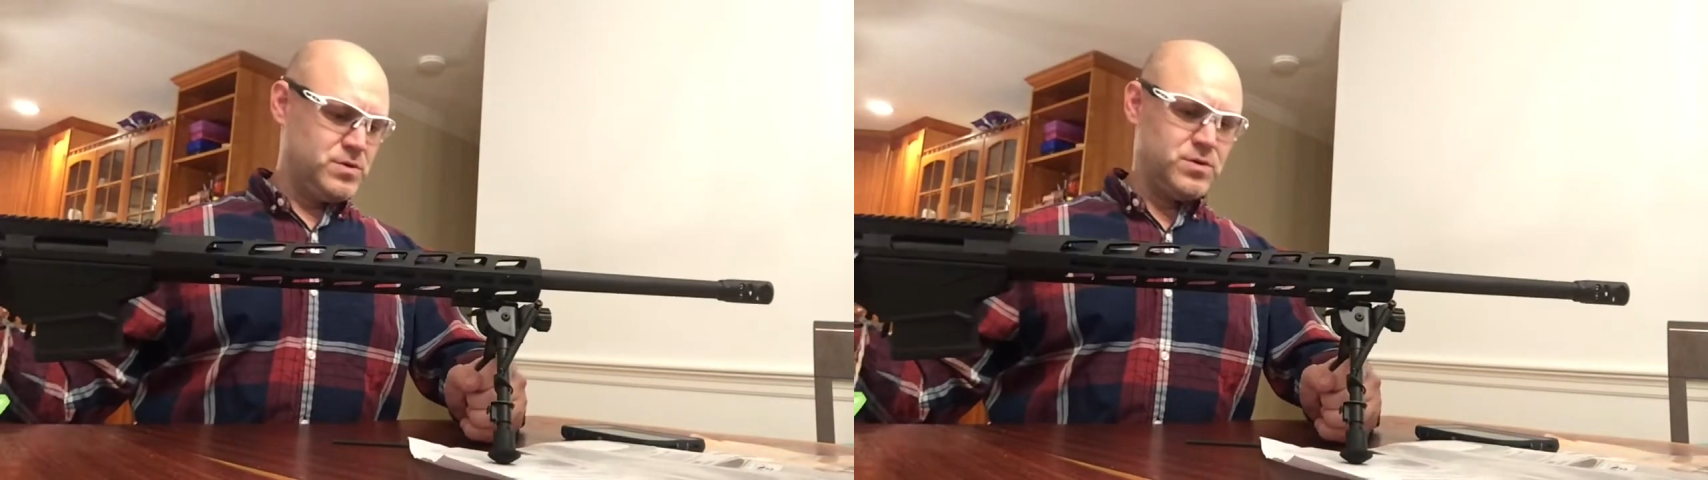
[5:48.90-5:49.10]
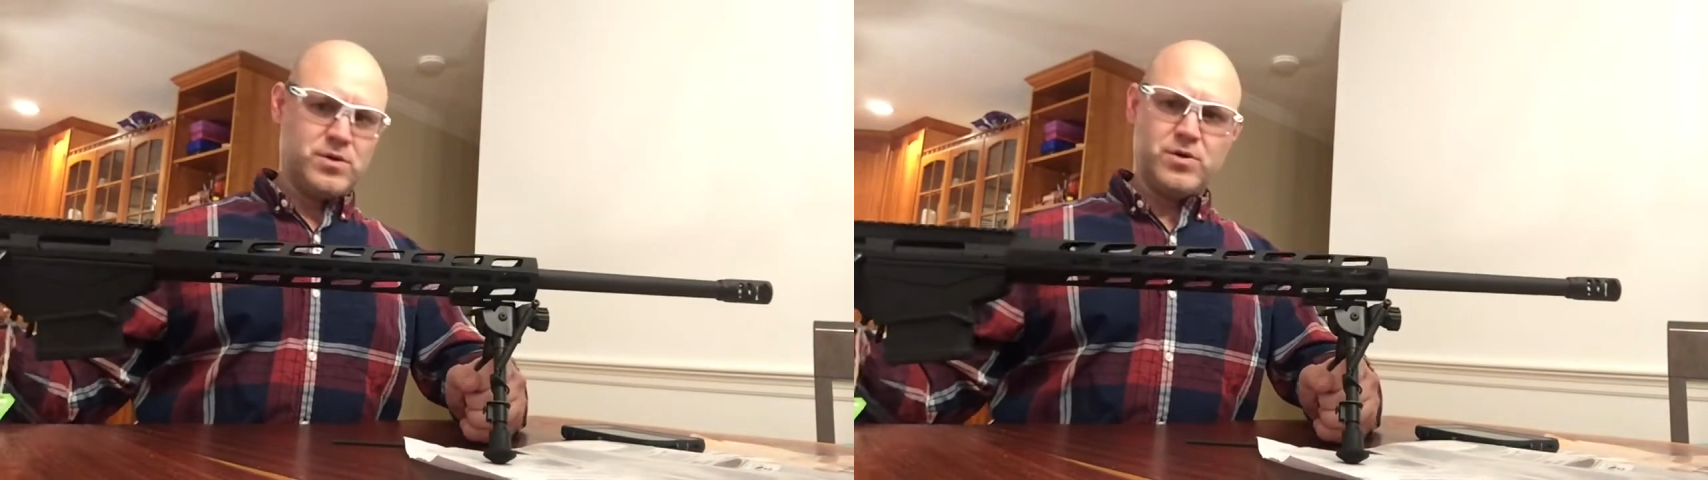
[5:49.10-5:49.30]

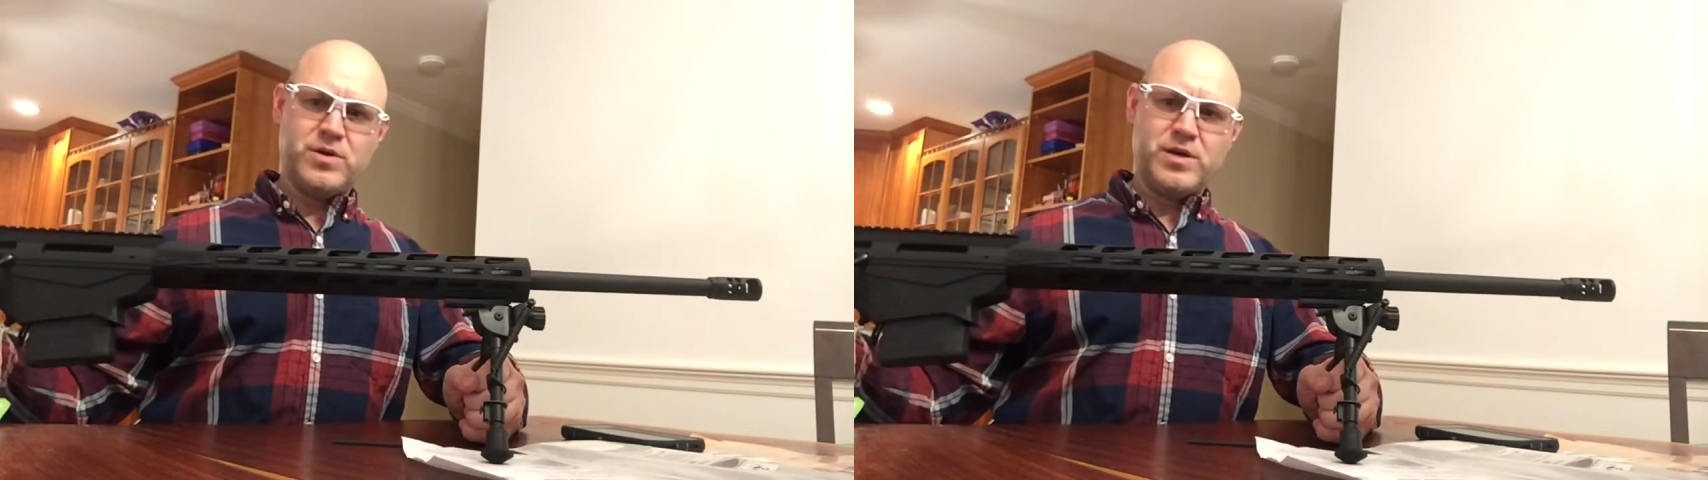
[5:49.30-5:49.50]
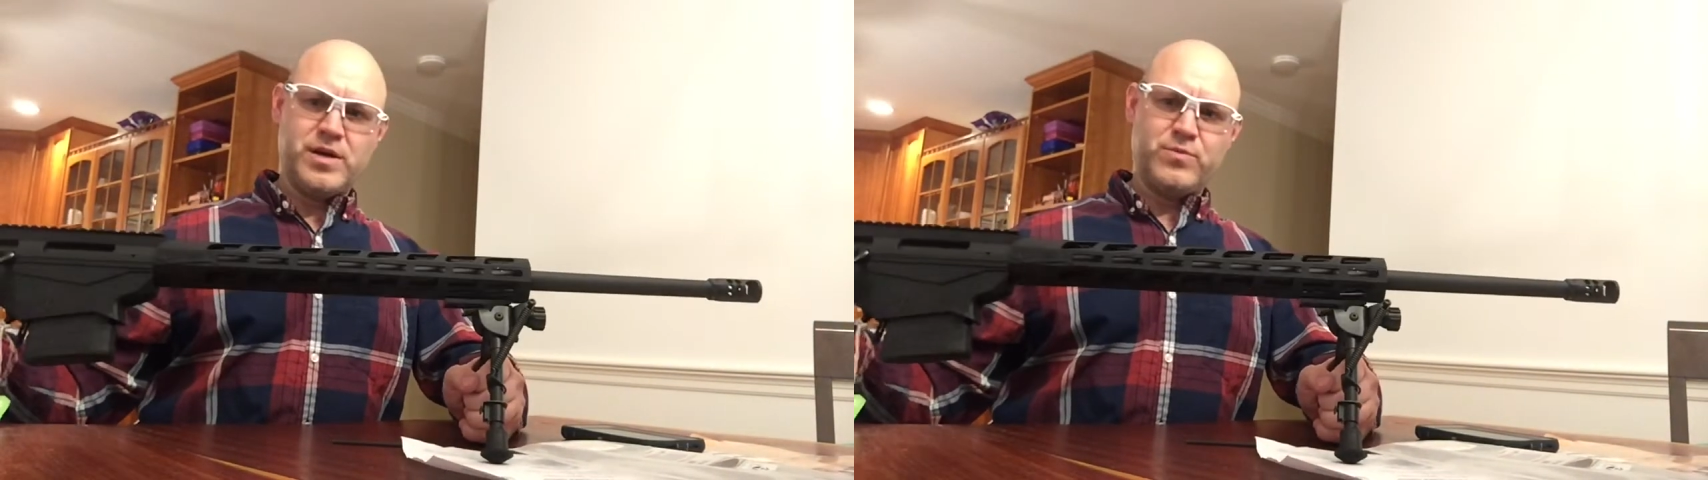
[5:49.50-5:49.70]
So,
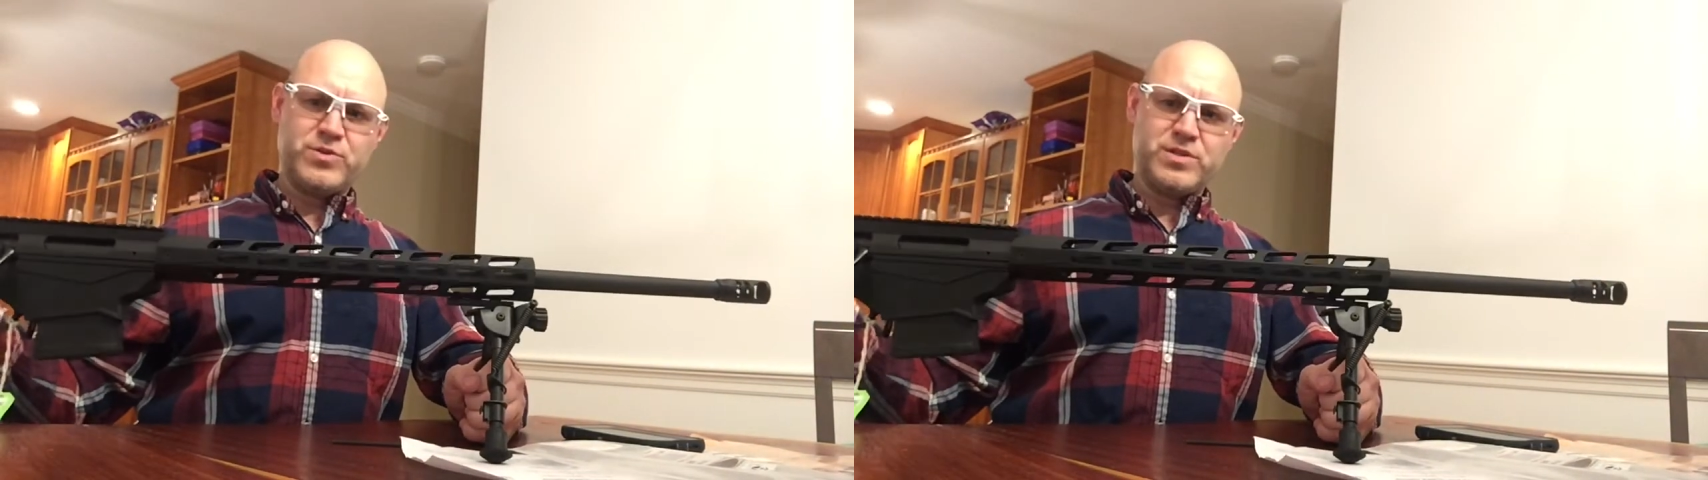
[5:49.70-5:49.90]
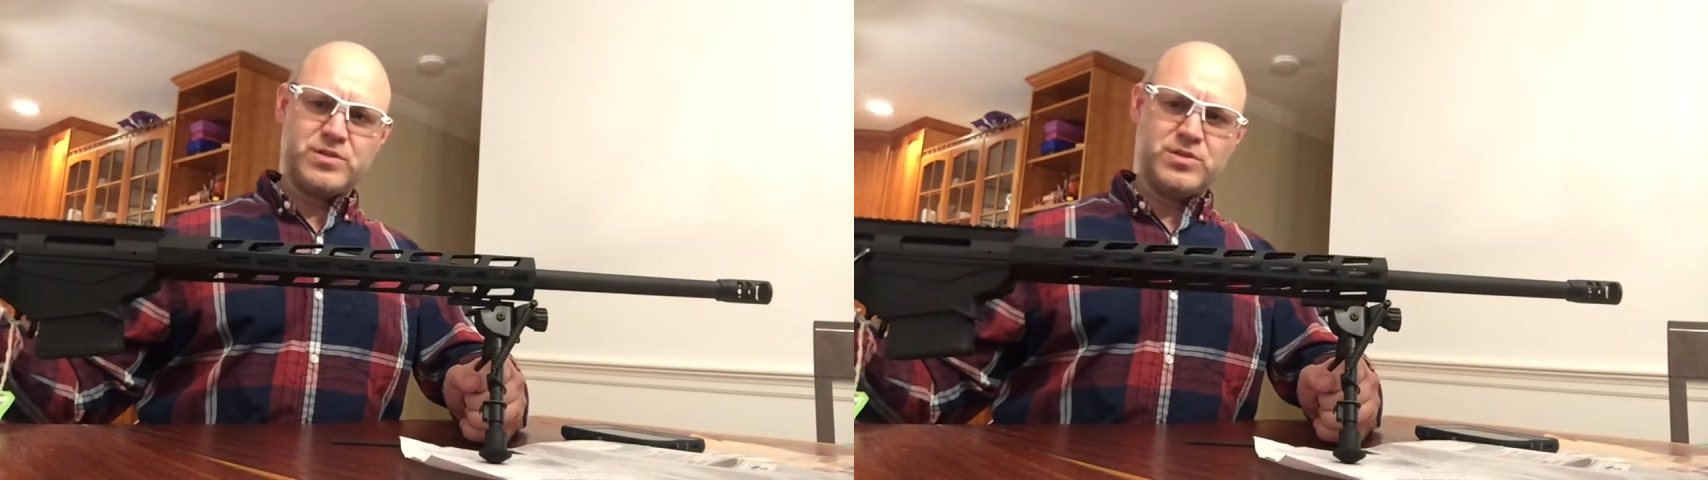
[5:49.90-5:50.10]
and with
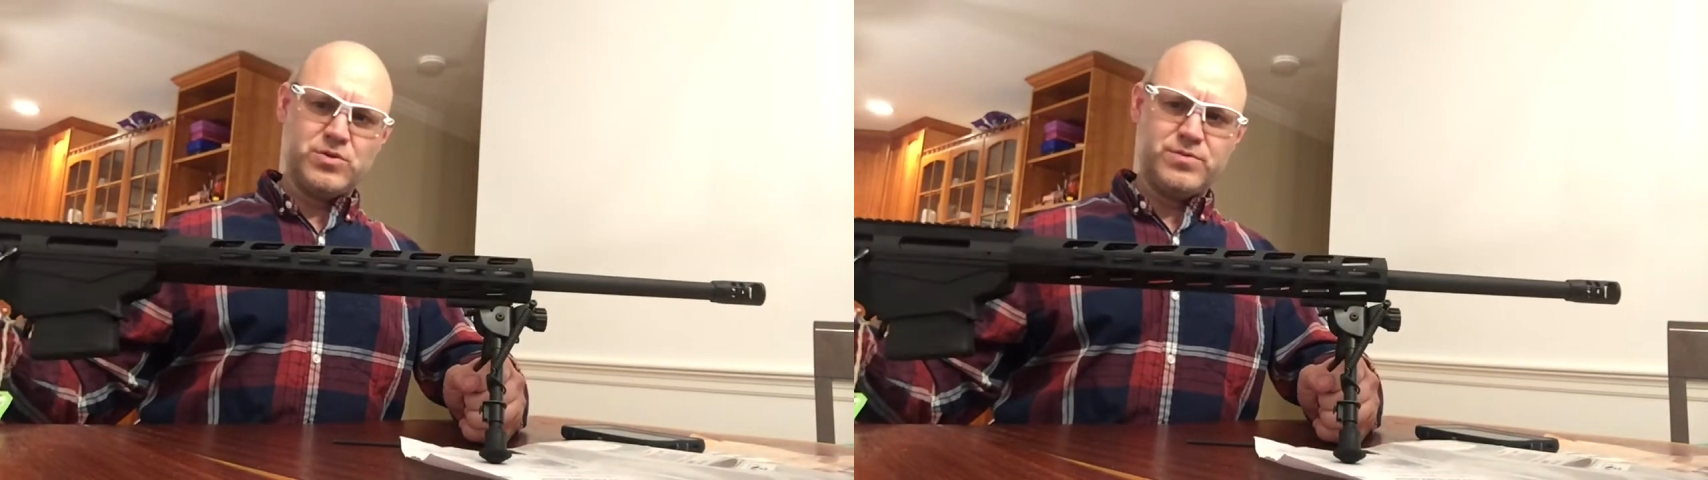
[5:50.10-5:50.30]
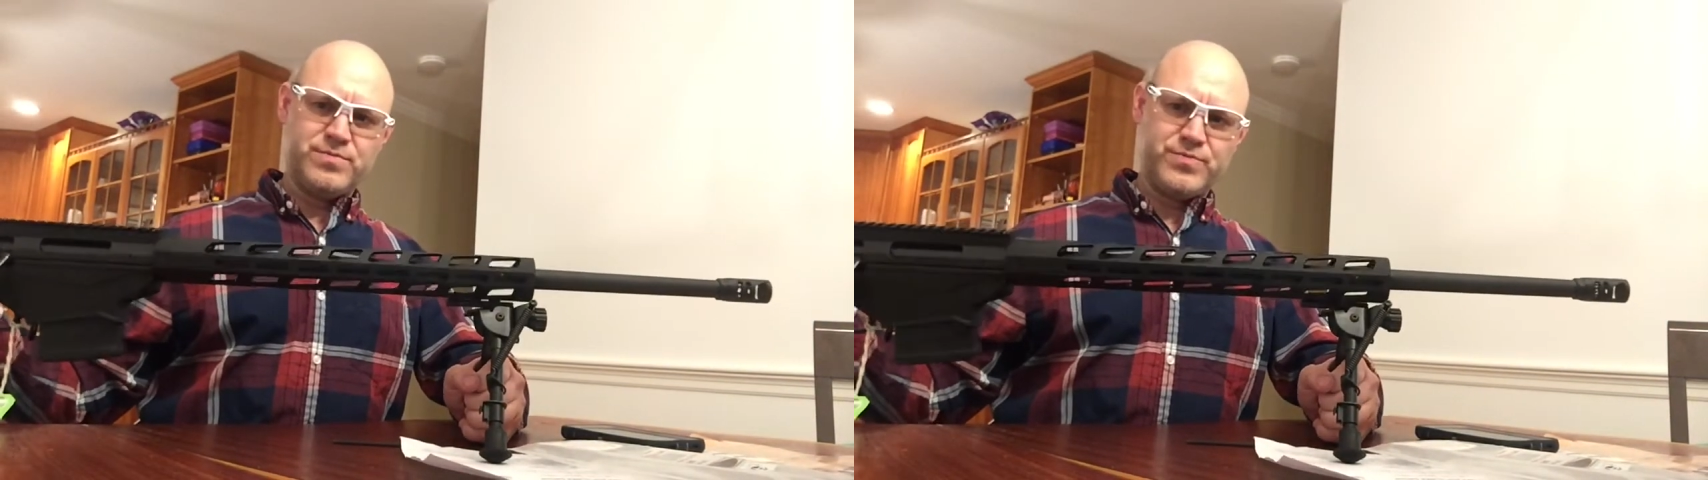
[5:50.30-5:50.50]
the
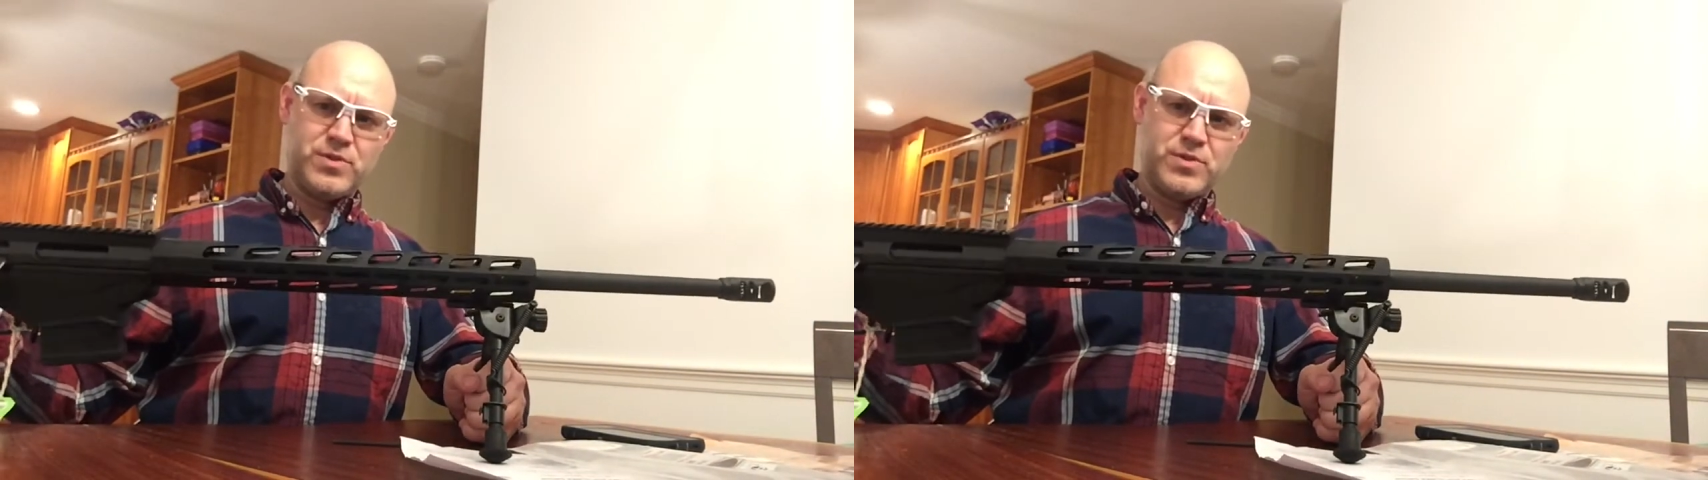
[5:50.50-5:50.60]
tilt